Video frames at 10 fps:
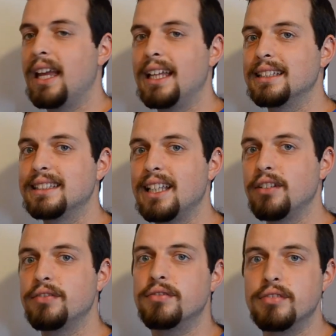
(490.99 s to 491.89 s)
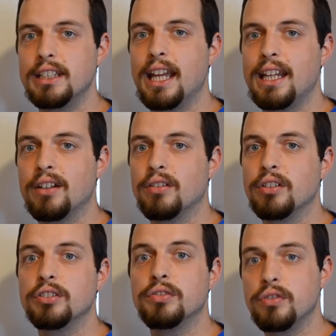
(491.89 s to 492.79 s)
Instead of regaining all
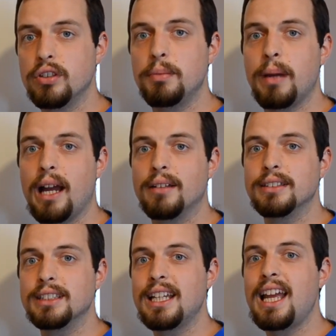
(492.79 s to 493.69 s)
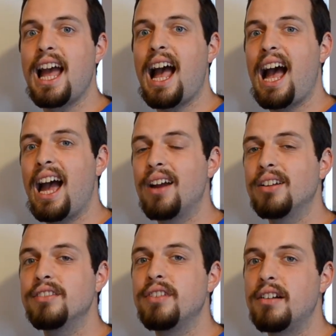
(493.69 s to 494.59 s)
those 40 pounds, I
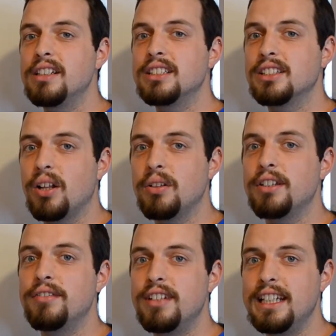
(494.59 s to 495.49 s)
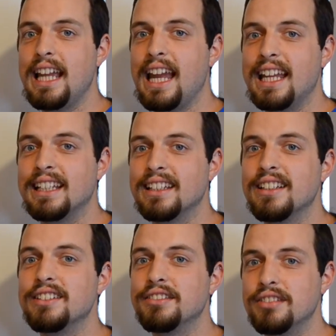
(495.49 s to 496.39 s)
only very slowly regained
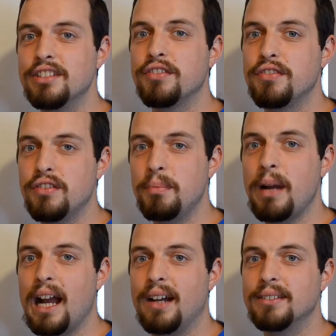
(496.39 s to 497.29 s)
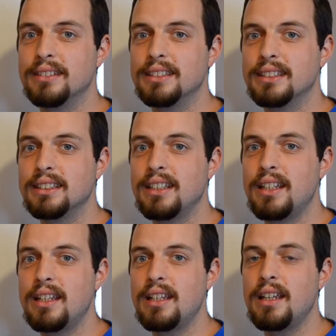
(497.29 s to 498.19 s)
3 or 4 pounds
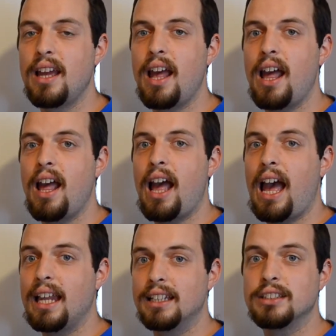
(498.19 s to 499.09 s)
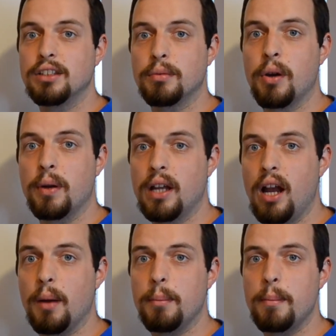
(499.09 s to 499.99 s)
and then it stopped going
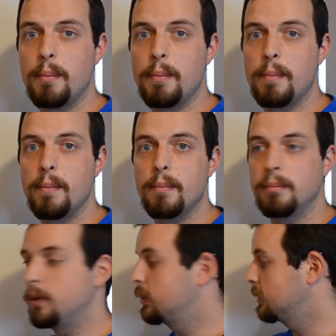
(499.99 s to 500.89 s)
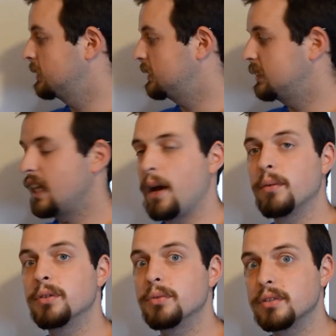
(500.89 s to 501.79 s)
up, because that
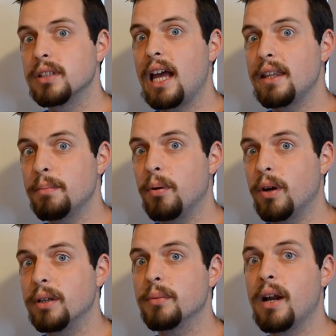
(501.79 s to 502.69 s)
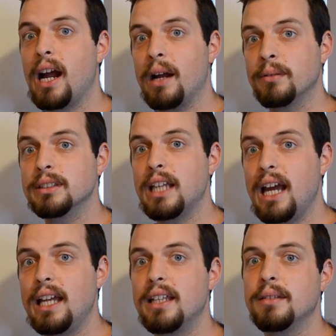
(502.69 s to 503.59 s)
was the point where I was
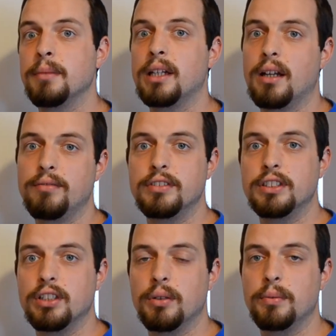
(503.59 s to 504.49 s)
at in my comfort zone.